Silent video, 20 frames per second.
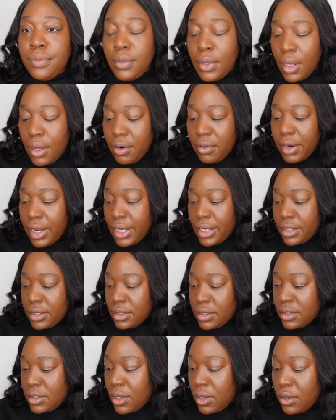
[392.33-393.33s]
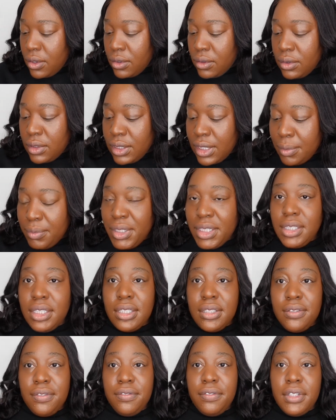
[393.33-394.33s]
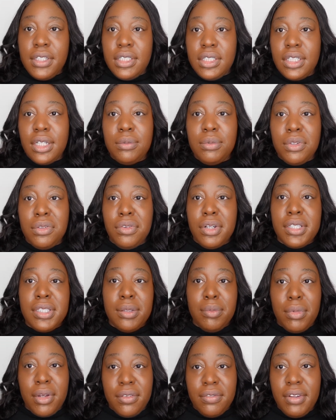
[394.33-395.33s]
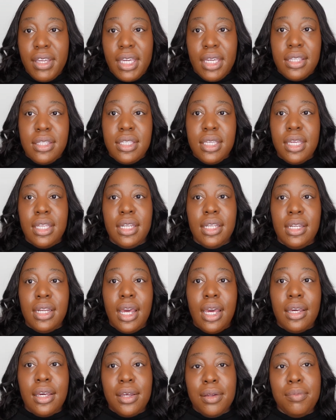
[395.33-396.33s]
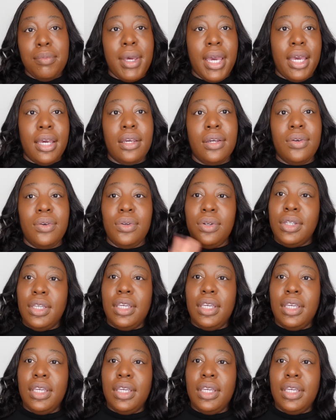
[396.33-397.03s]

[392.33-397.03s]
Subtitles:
Alright, so let me just finish up the rest of my face and then I'll come back on